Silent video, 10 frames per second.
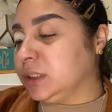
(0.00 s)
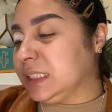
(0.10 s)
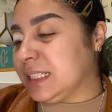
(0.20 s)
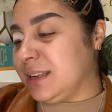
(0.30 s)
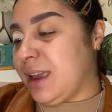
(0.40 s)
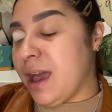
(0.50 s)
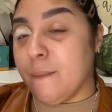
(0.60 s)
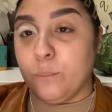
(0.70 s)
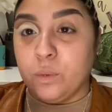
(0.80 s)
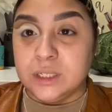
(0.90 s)
It's the
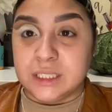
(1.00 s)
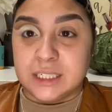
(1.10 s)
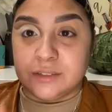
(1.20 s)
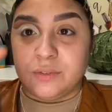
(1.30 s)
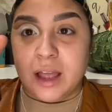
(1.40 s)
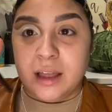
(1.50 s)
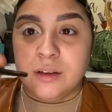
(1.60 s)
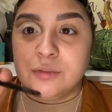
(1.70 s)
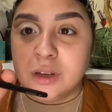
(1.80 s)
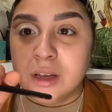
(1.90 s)

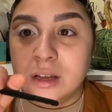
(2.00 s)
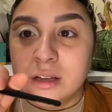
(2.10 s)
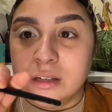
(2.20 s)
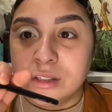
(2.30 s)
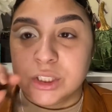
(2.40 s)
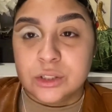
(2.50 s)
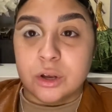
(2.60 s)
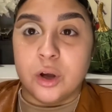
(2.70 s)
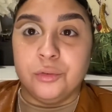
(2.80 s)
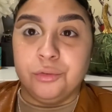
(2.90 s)
M165. It's
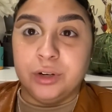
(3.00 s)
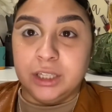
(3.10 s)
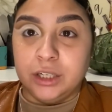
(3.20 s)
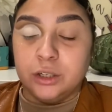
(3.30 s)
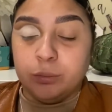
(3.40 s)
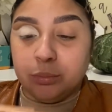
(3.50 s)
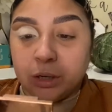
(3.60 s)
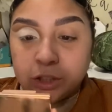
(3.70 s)
a really good brush.